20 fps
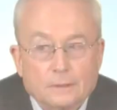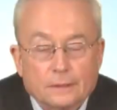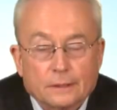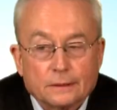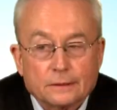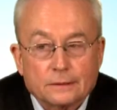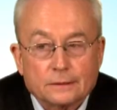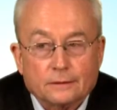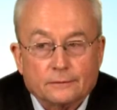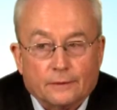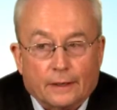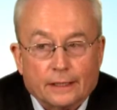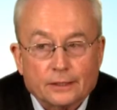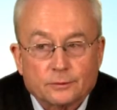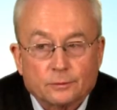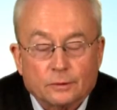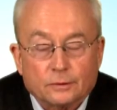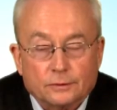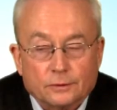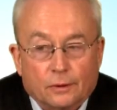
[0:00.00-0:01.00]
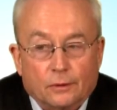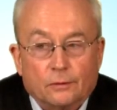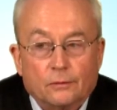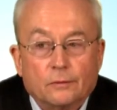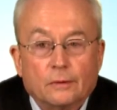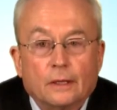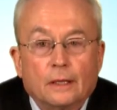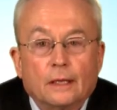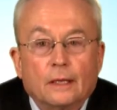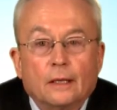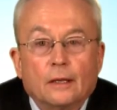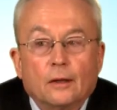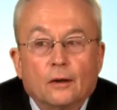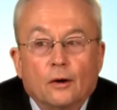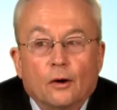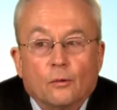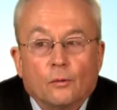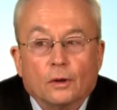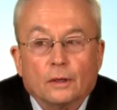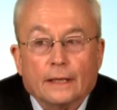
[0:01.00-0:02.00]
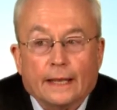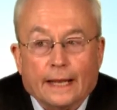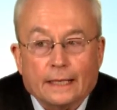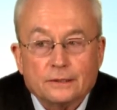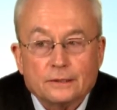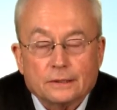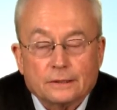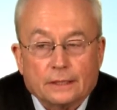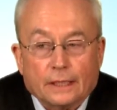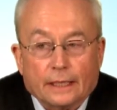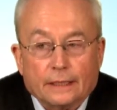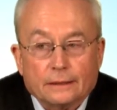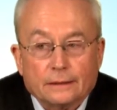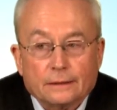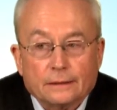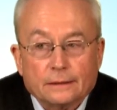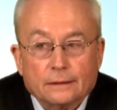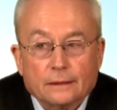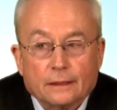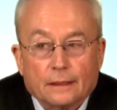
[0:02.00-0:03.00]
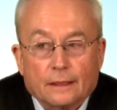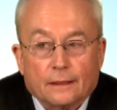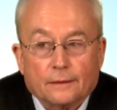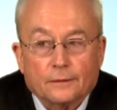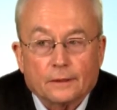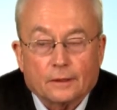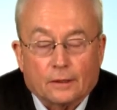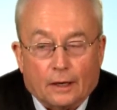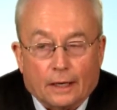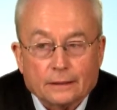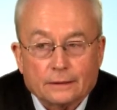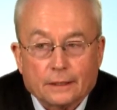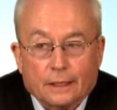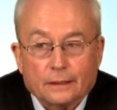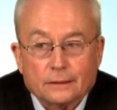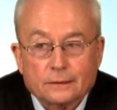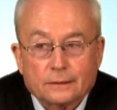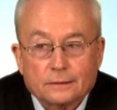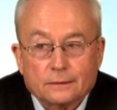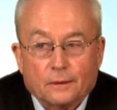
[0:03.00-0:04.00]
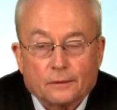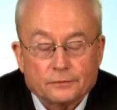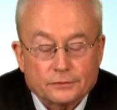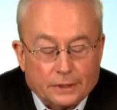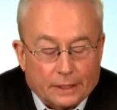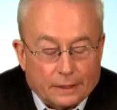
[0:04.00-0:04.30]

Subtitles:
this device will do will agitate the contents of, say,